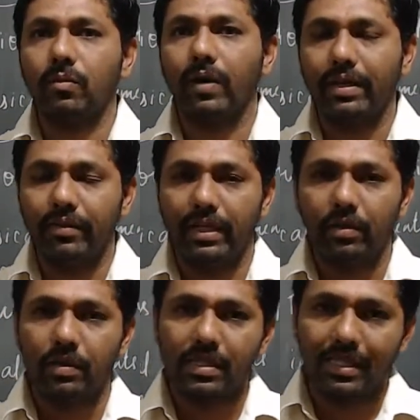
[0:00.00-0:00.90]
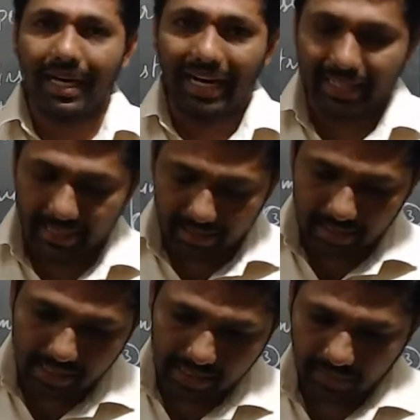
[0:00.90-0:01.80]
why we use
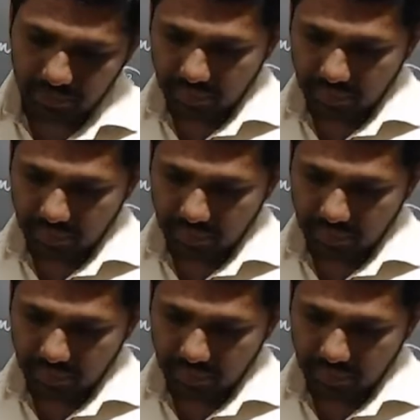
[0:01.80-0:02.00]
articles?